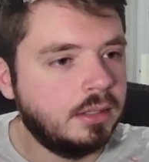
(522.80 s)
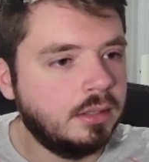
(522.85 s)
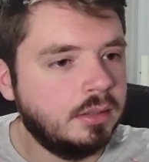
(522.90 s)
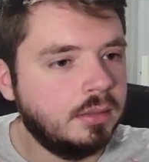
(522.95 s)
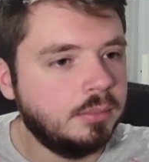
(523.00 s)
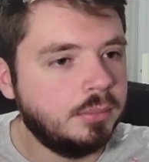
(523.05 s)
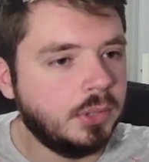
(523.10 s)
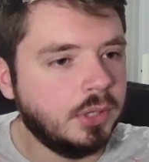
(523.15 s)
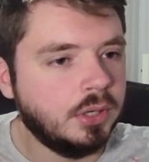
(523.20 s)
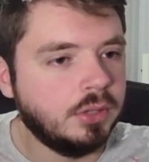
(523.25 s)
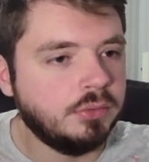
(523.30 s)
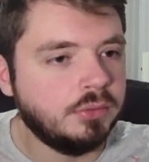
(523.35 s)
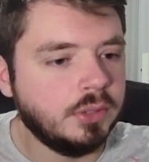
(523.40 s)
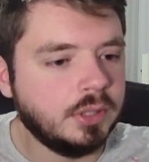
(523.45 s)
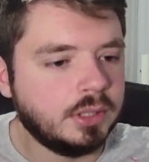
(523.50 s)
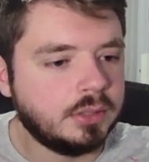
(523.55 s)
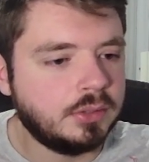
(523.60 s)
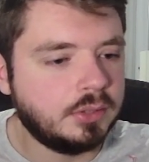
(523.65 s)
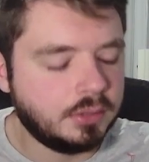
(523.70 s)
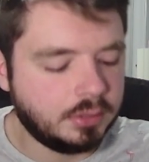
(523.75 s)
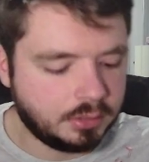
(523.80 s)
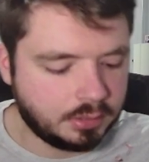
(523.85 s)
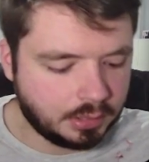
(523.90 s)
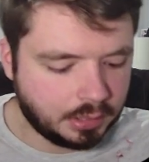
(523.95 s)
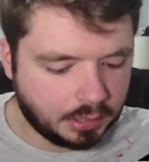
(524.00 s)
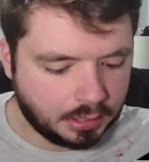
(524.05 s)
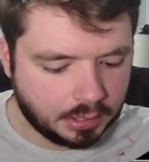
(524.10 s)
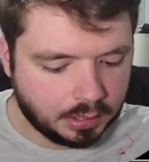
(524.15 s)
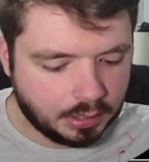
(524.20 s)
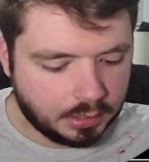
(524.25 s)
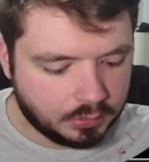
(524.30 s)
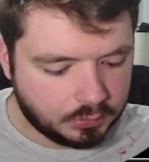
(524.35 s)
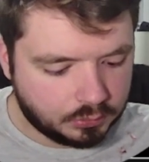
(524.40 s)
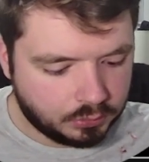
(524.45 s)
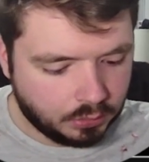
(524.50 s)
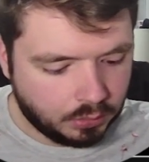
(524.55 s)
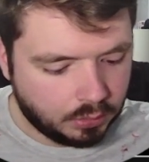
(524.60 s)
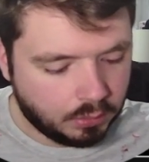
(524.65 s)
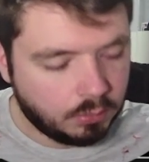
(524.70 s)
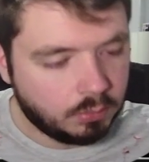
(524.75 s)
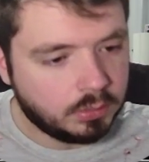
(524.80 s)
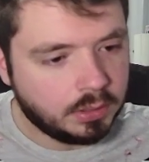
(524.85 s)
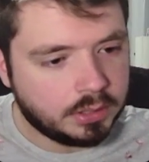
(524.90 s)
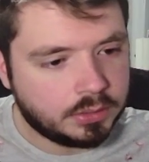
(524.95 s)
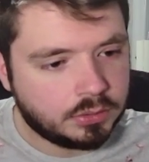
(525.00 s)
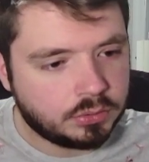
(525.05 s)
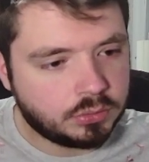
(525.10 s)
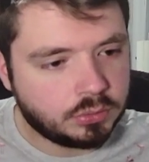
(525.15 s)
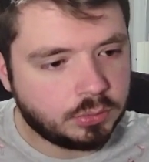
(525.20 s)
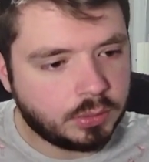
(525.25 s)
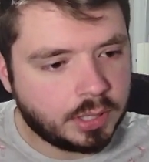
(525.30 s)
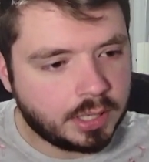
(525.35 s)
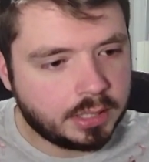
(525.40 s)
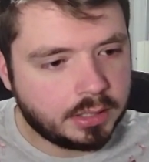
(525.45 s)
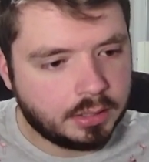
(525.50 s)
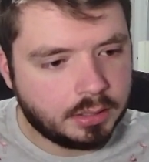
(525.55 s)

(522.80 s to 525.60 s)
Perfect. So let's try